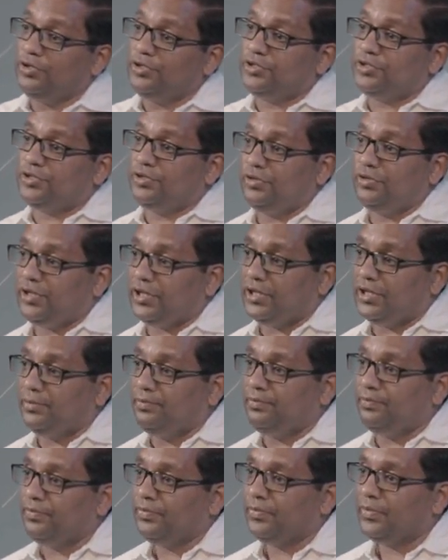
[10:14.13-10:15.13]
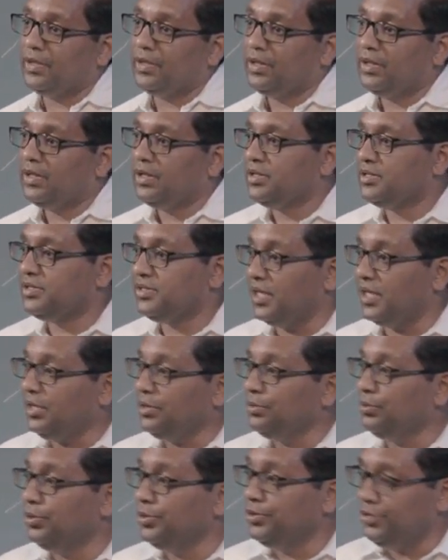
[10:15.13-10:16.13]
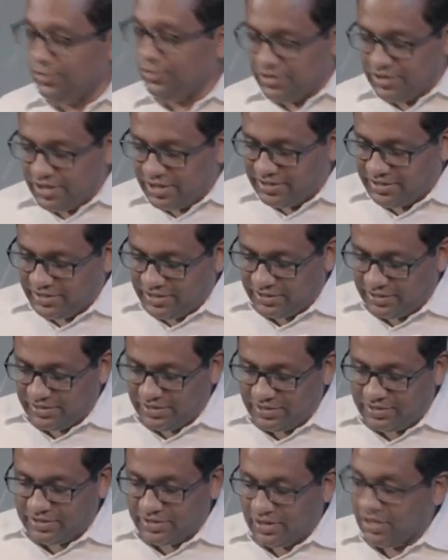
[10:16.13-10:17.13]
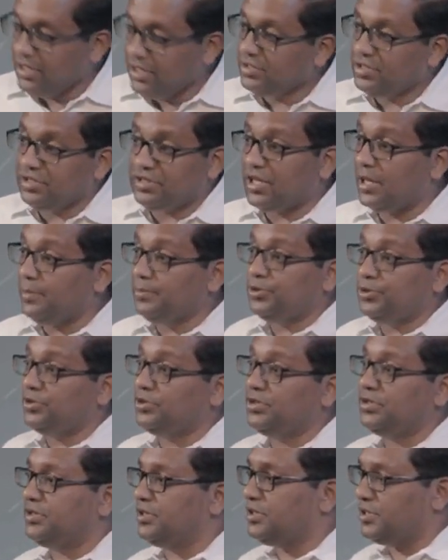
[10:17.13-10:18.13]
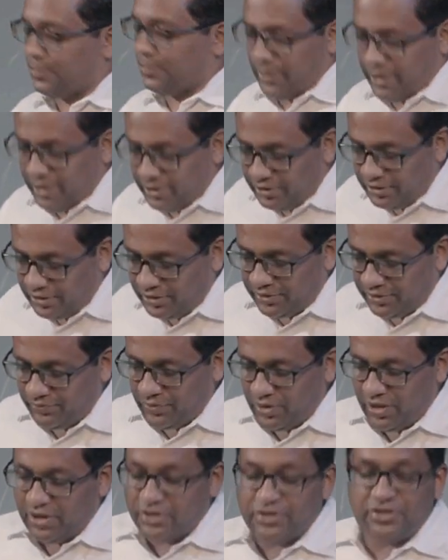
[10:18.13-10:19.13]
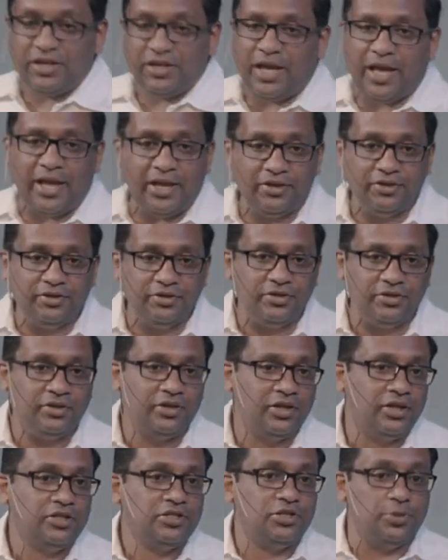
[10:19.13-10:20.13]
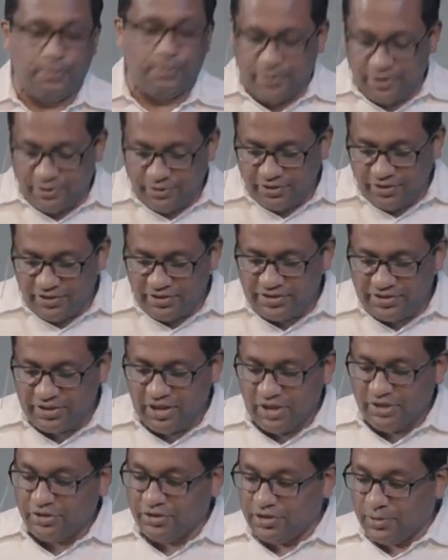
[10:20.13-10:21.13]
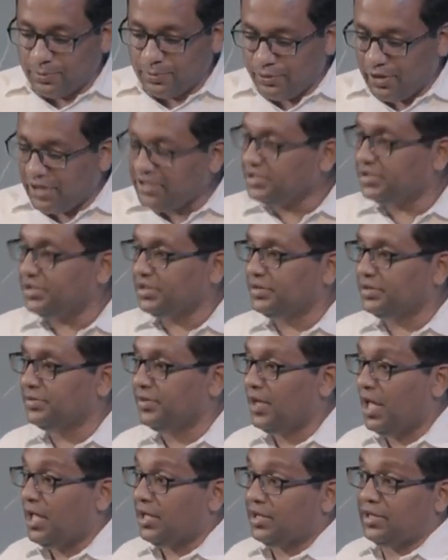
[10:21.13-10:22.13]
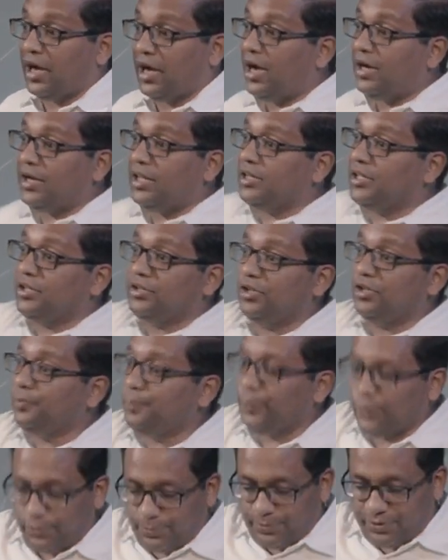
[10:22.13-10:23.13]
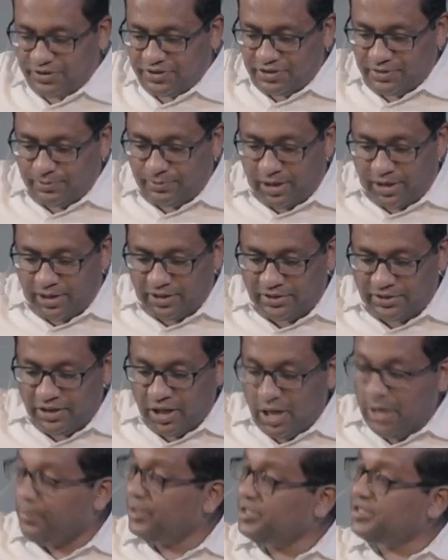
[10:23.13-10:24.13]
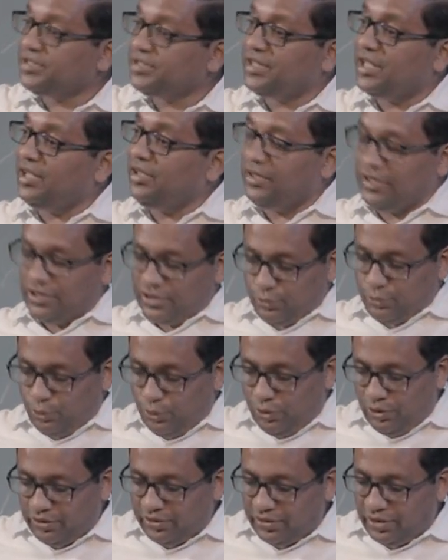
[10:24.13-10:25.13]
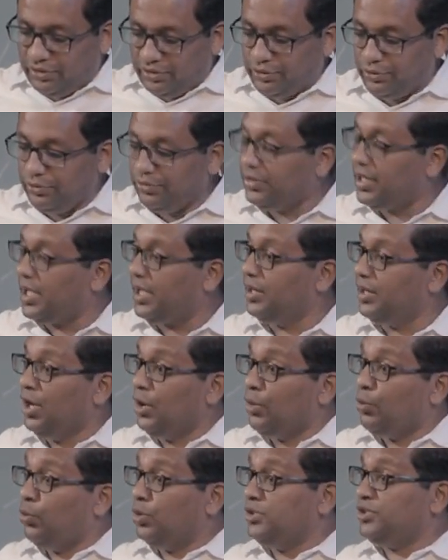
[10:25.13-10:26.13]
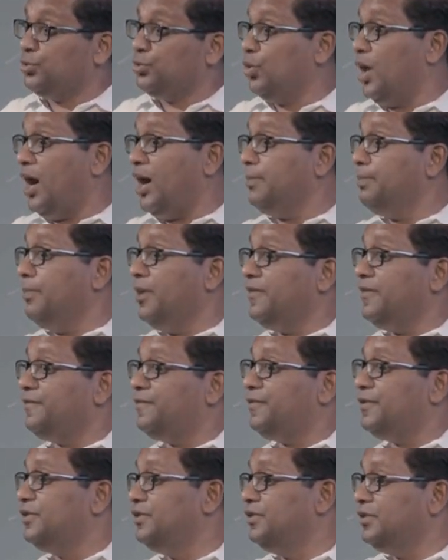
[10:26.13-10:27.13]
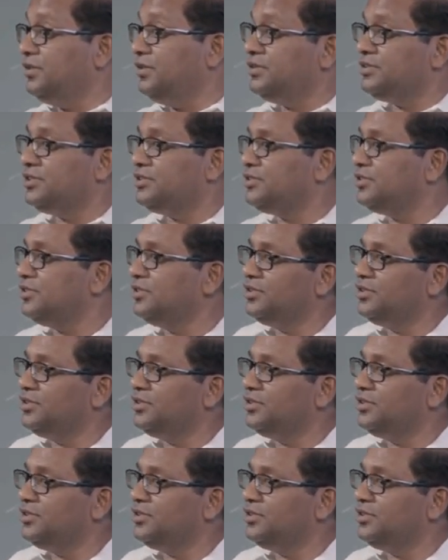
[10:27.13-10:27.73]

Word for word: Satan will use that sickness to tempt you to despair, to anger, to bitterness, to depression. God had a good purpose in mind, but Satan is working through that which God meant for good to turn it around for evil.